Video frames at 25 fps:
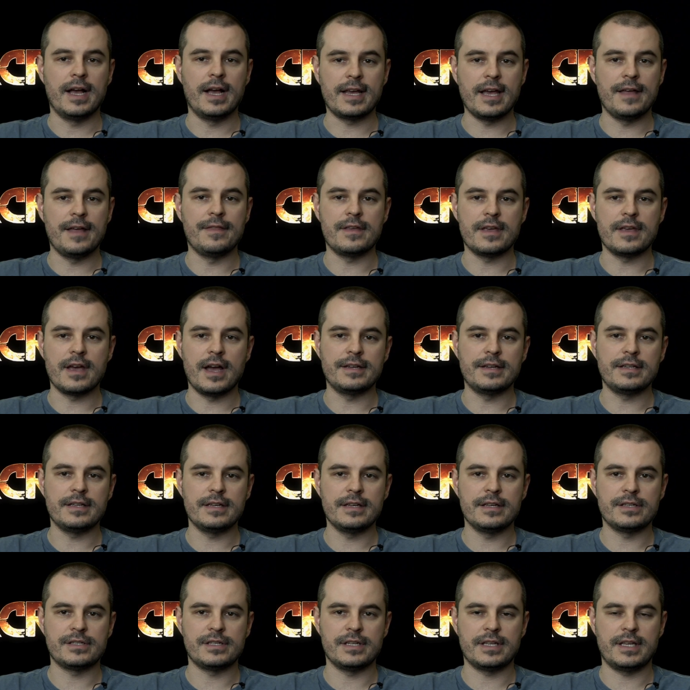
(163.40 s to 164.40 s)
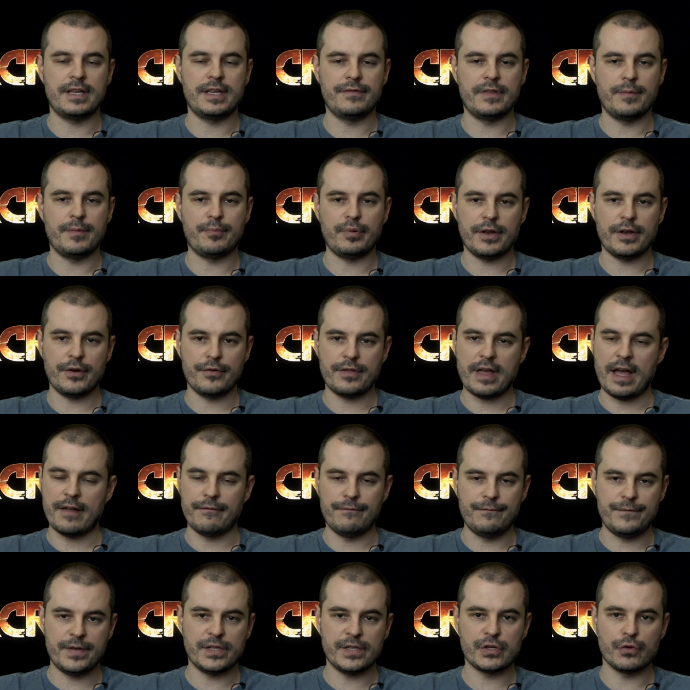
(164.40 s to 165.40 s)
Again, the idea is to give the player that
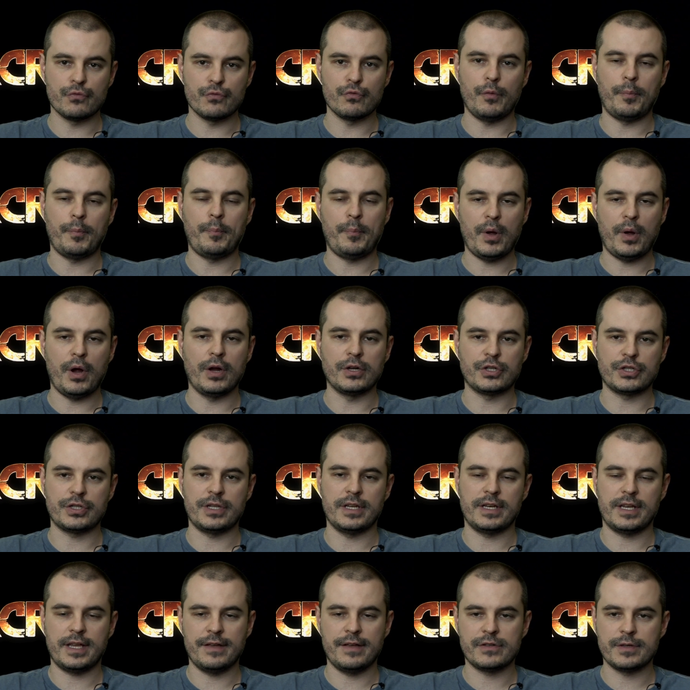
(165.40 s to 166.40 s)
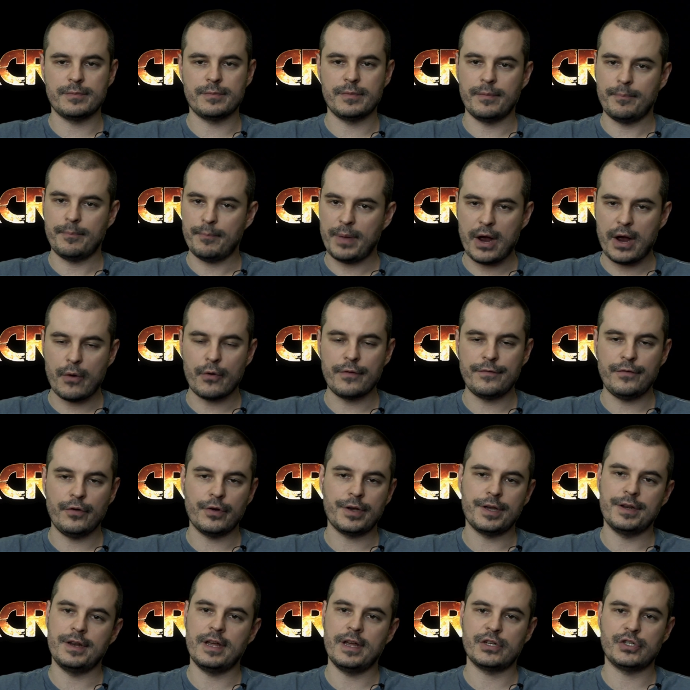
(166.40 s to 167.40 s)
visceral punch that gives him a powerful
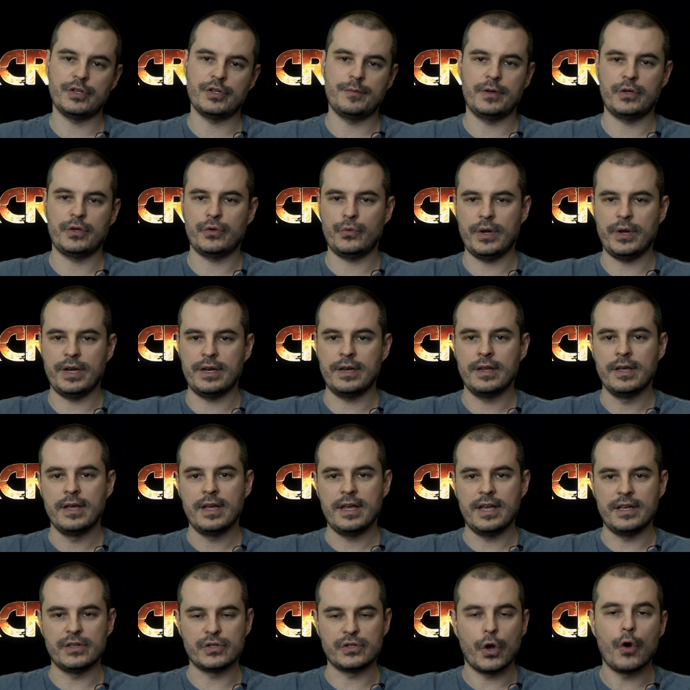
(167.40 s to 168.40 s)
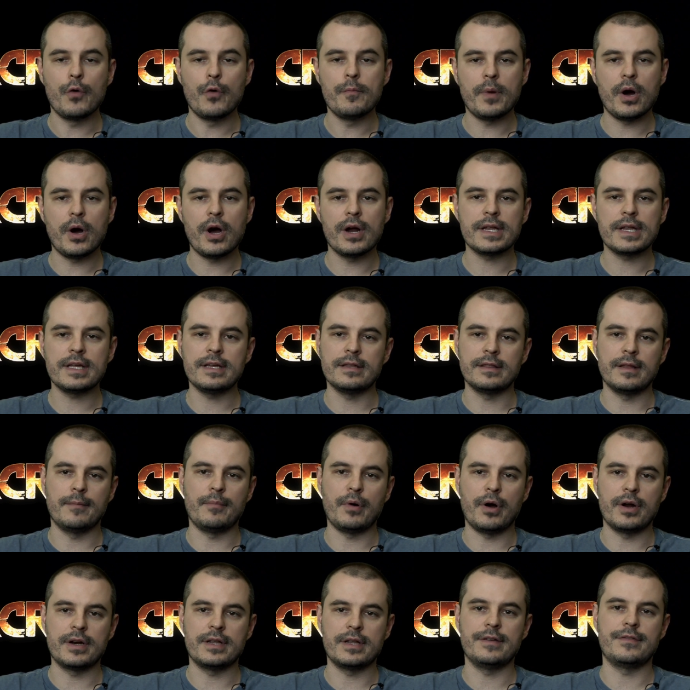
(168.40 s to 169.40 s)
connection between his own body and the
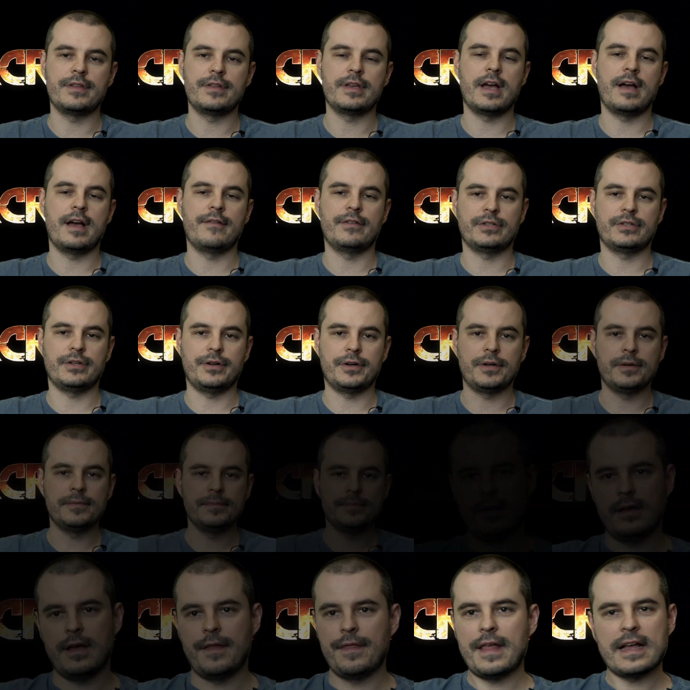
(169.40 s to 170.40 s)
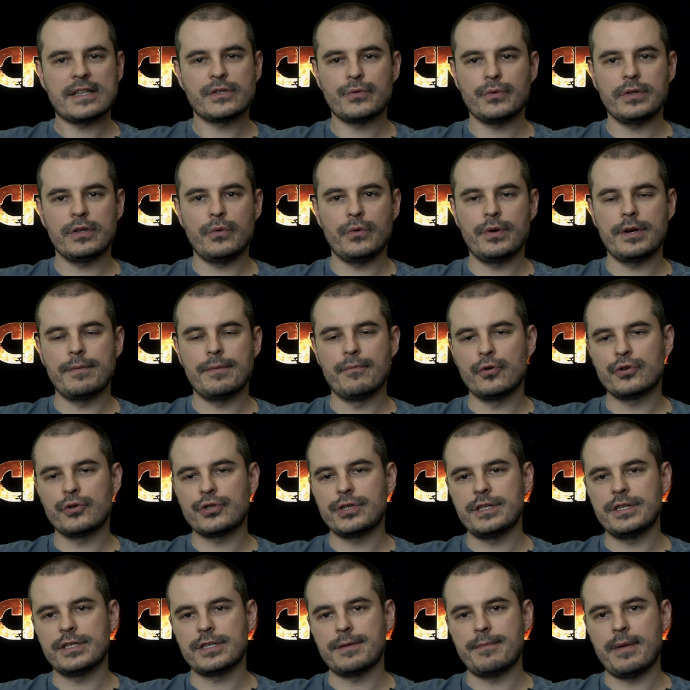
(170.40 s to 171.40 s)
body of the avatar. And that's really what
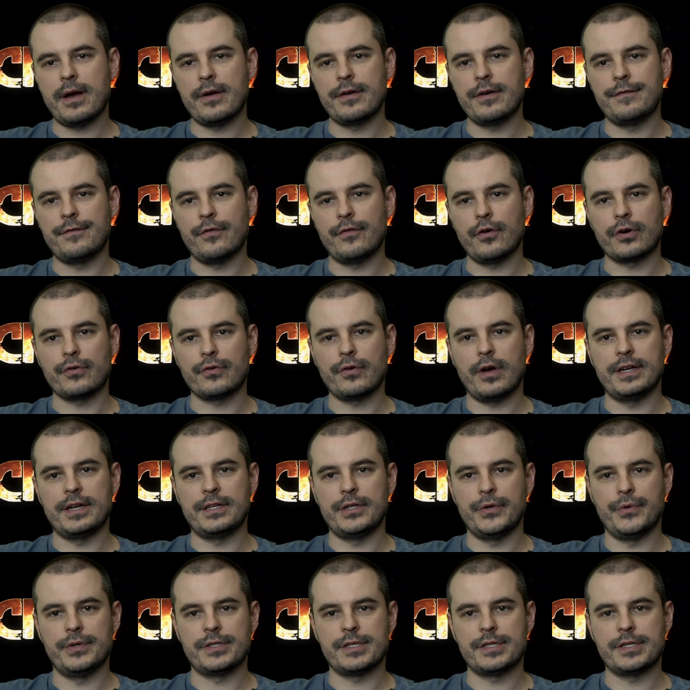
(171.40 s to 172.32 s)
immersion is about in Far Cry 2.